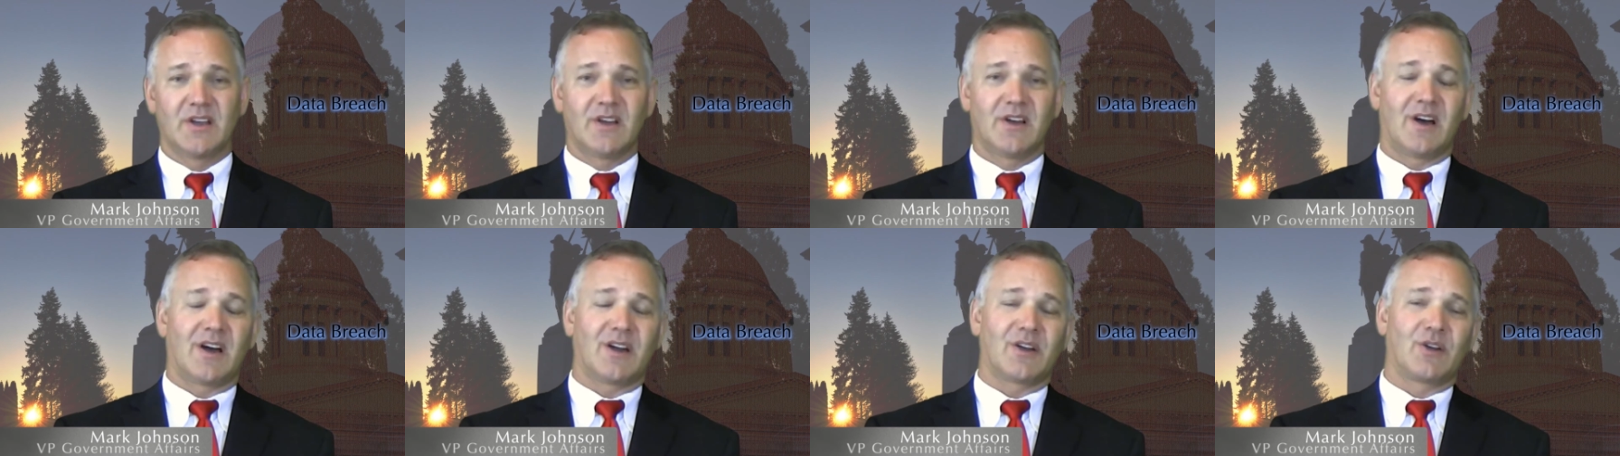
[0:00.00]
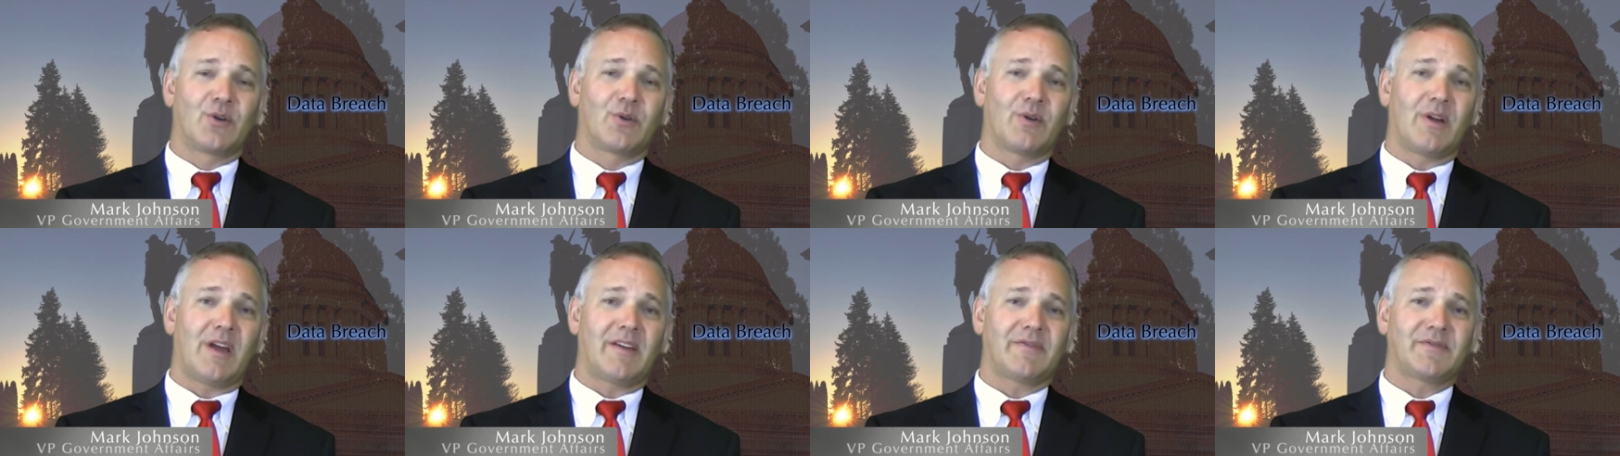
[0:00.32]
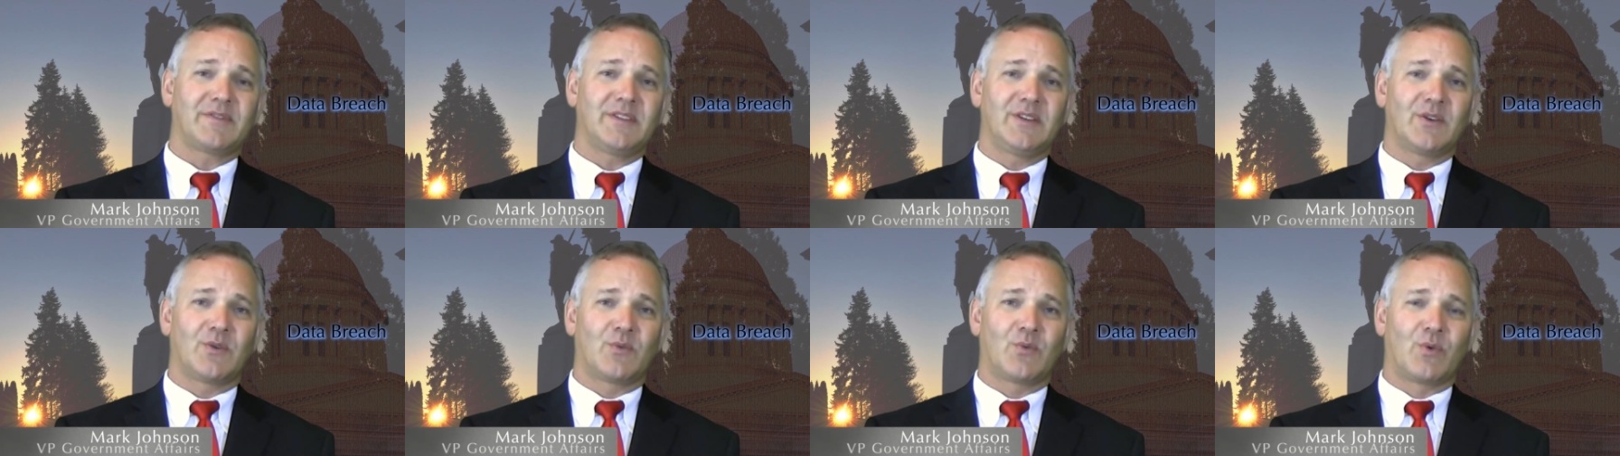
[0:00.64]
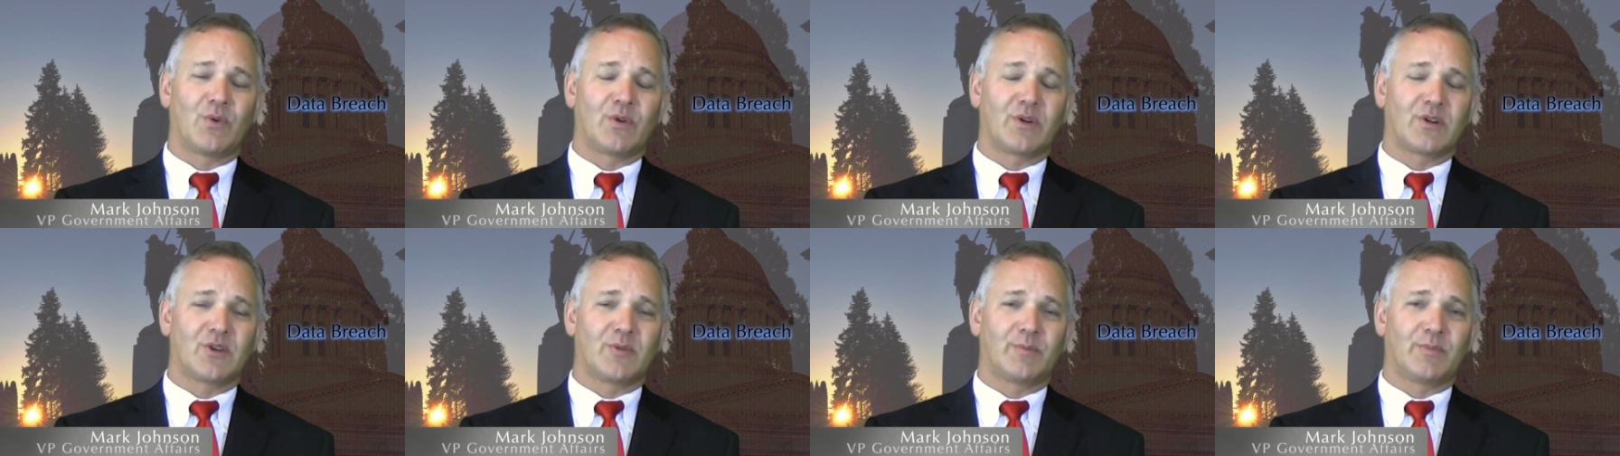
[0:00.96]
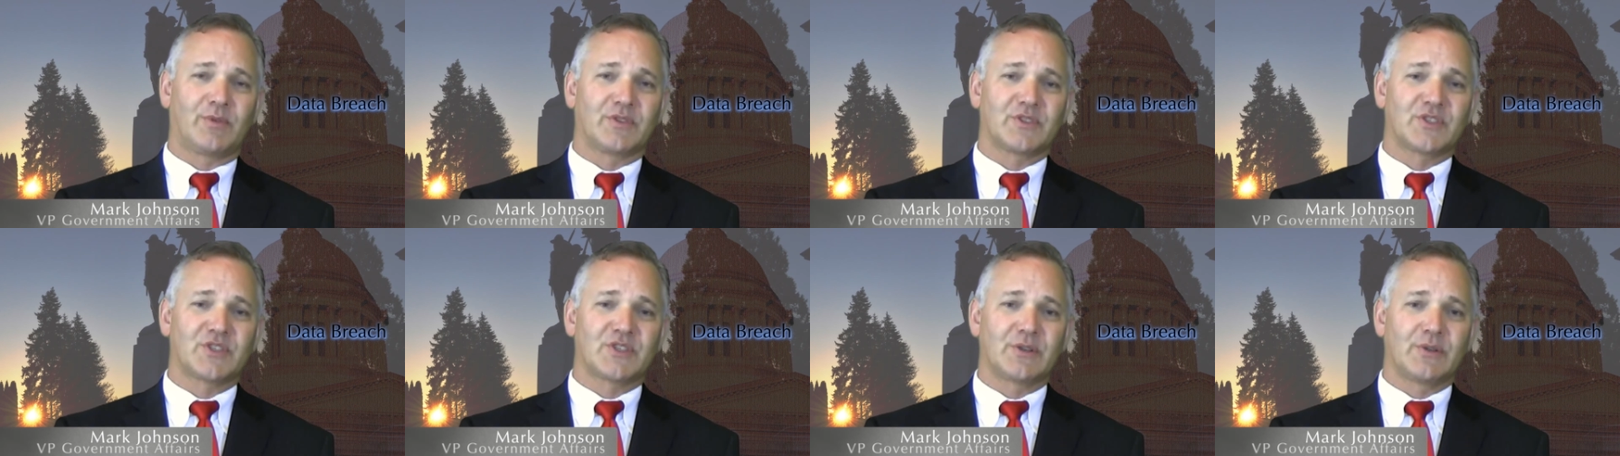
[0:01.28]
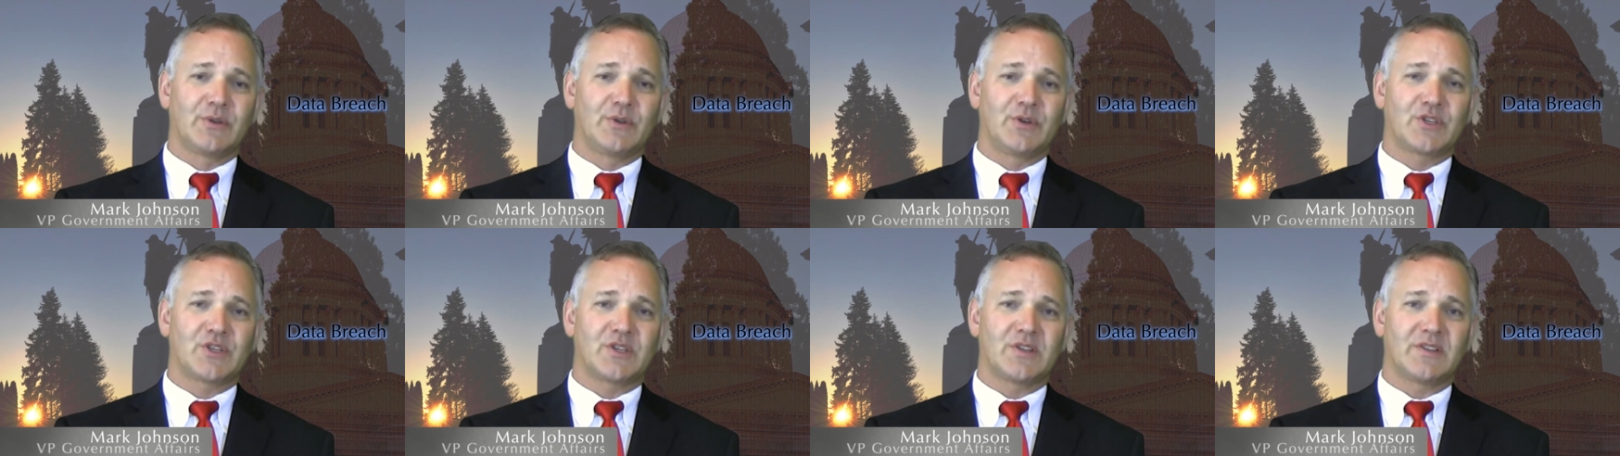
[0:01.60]
on crafting a workable
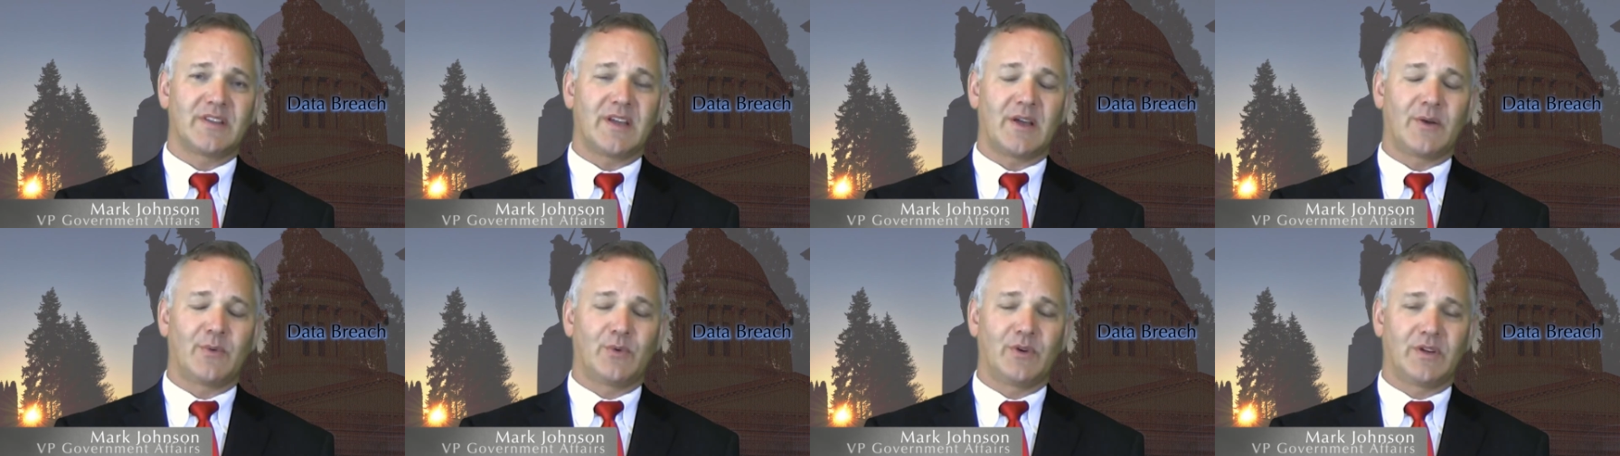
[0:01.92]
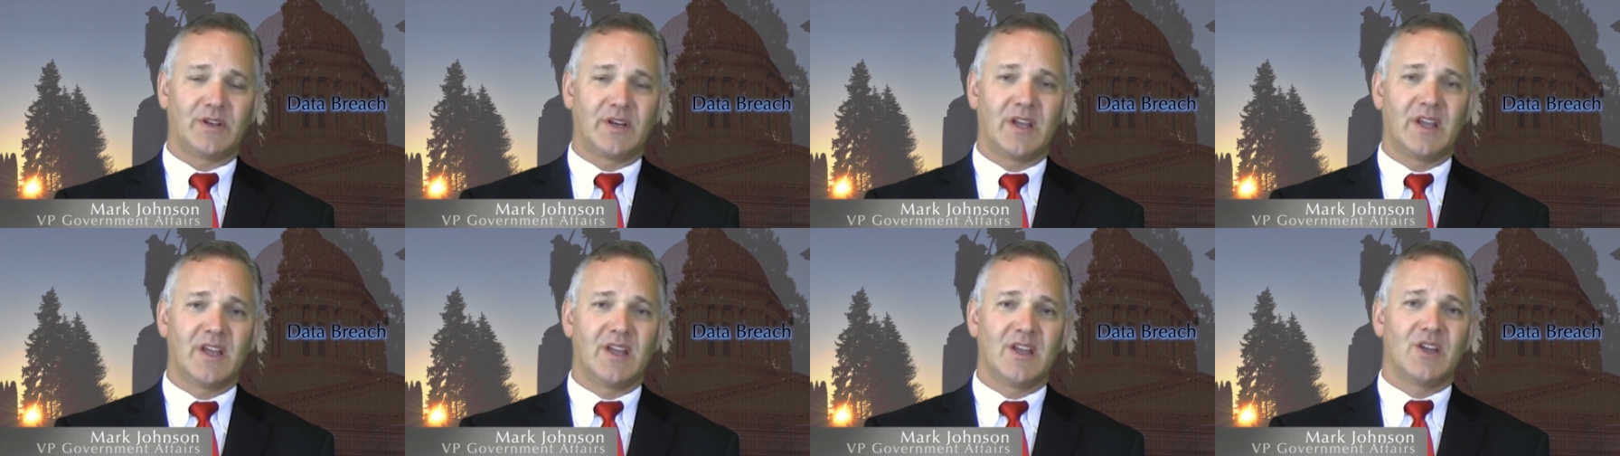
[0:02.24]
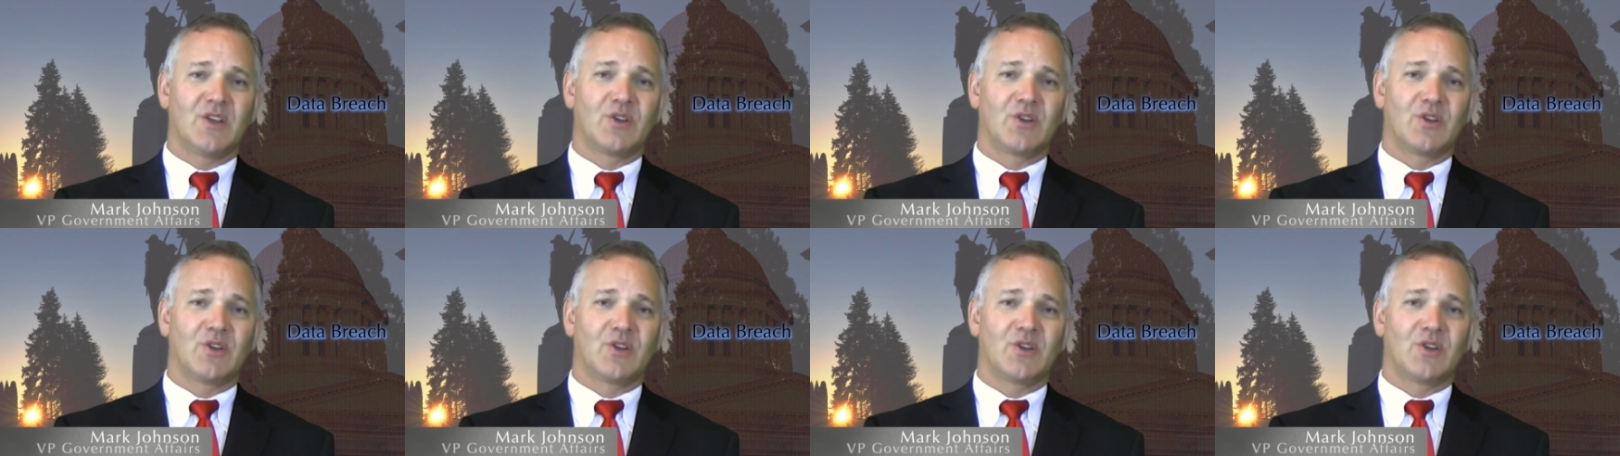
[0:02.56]
solution that would